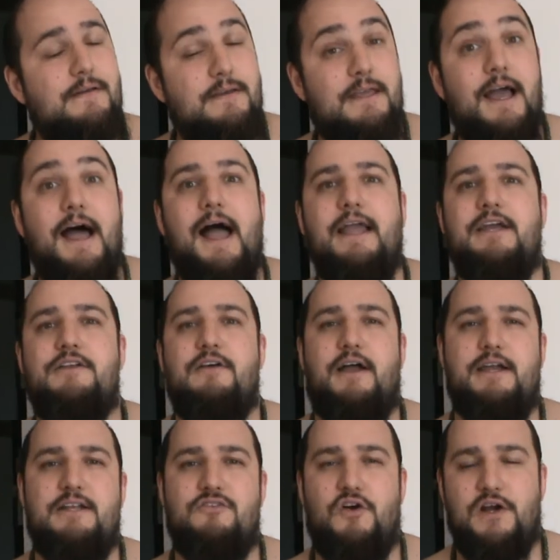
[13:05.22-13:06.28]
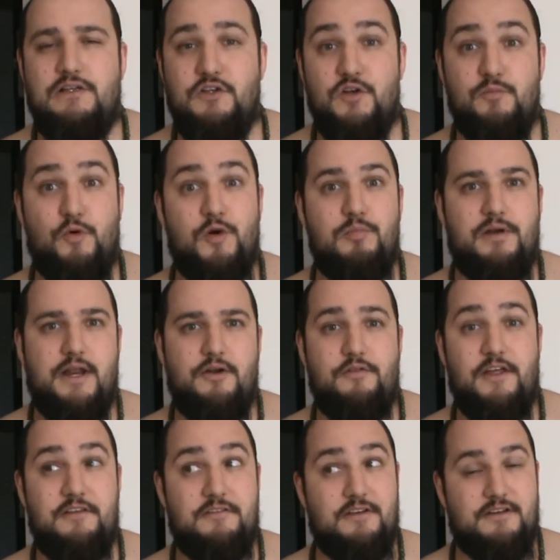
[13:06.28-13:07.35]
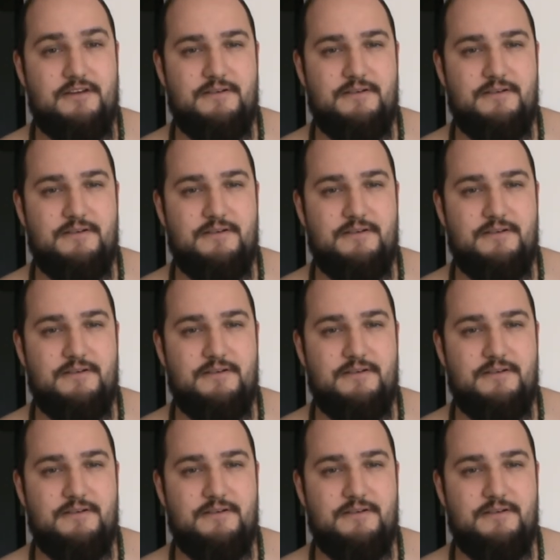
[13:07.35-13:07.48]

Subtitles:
yeah, I could talk a little more, but I know that